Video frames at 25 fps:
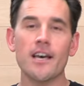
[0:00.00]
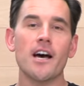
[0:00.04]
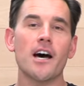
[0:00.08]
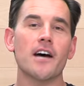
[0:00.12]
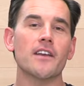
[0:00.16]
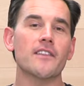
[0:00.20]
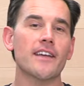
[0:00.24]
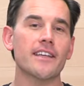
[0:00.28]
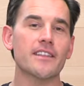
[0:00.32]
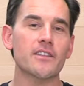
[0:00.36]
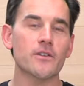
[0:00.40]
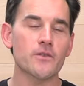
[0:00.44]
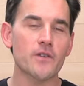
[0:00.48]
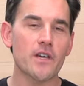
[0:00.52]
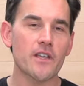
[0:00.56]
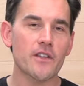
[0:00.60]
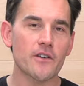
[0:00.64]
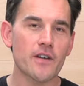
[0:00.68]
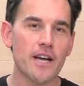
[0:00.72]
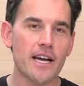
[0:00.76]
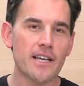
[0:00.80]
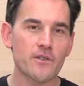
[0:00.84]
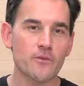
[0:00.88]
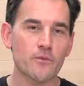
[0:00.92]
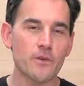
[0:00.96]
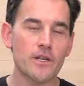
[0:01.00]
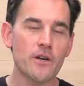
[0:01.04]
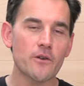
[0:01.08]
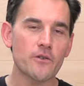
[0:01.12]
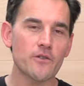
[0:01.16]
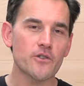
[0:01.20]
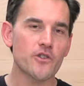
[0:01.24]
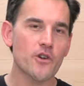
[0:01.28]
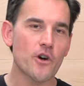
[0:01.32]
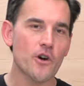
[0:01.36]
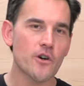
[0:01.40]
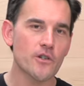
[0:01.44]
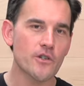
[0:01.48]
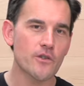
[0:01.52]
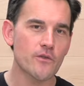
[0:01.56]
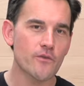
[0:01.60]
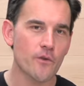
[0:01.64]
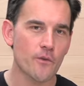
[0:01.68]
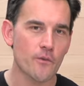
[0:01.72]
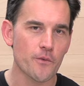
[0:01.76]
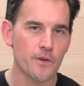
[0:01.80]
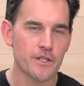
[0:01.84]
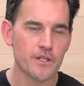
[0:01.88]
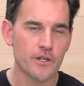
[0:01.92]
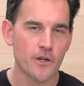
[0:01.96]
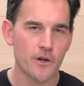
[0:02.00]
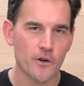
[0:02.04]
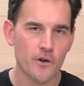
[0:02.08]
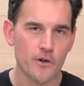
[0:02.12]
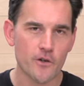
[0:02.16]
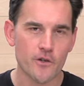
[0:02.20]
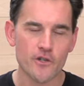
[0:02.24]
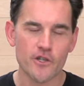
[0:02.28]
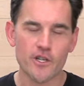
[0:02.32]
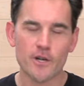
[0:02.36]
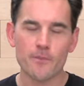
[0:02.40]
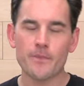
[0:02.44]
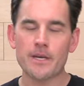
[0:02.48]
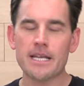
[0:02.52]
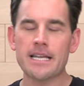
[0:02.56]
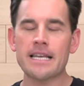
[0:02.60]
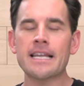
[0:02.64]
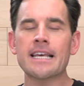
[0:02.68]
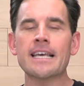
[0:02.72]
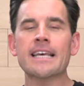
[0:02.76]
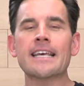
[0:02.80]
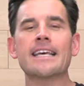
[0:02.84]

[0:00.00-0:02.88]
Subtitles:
Unlike those other guys, we don't charge you for return shipping.